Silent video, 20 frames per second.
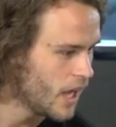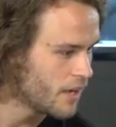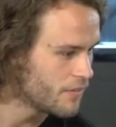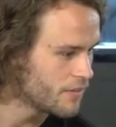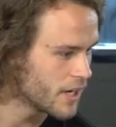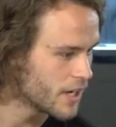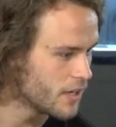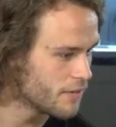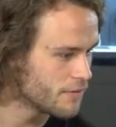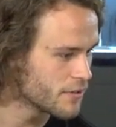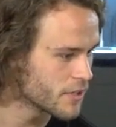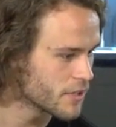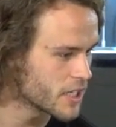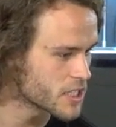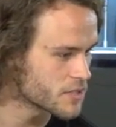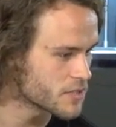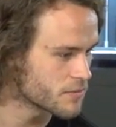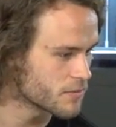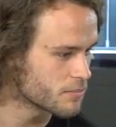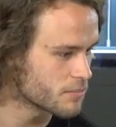Have any of your
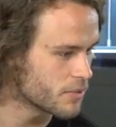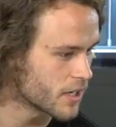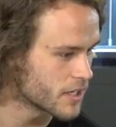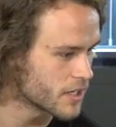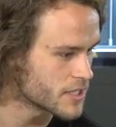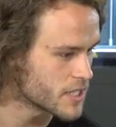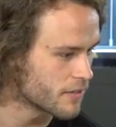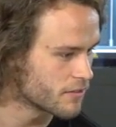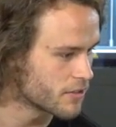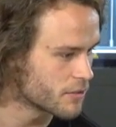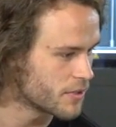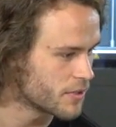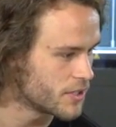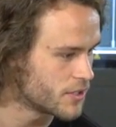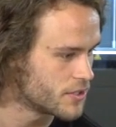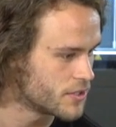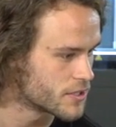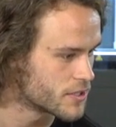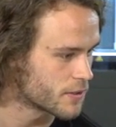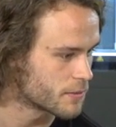customer parts ever
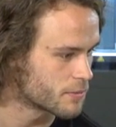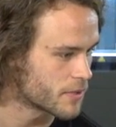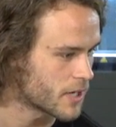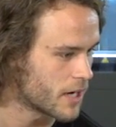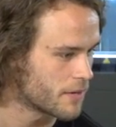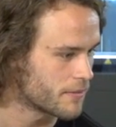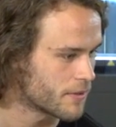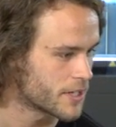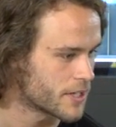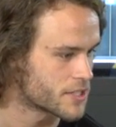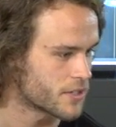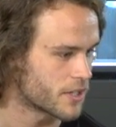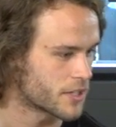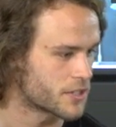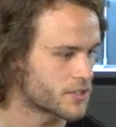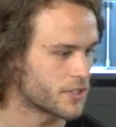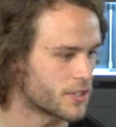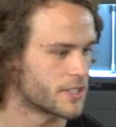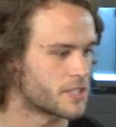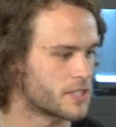been used for primary
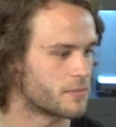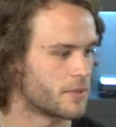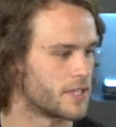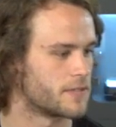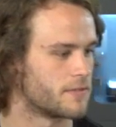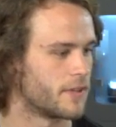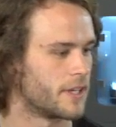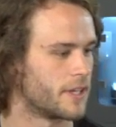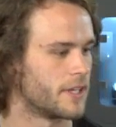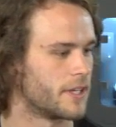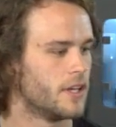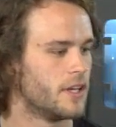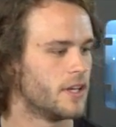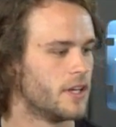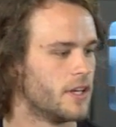structure in spaceflight?